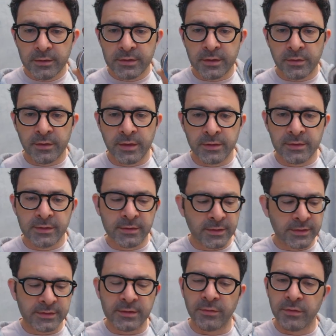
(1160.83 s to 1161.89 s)
So
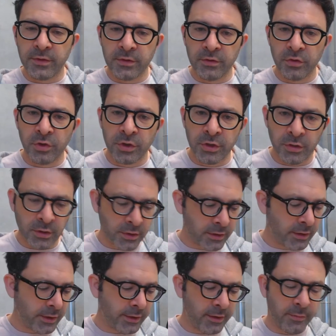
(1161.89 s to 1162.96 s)
that's something you can
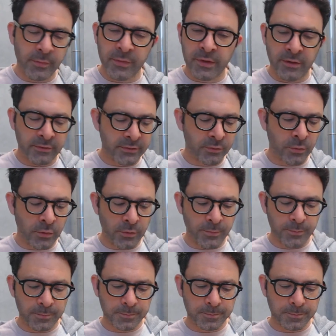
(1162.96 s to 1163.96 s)
clean up there as well.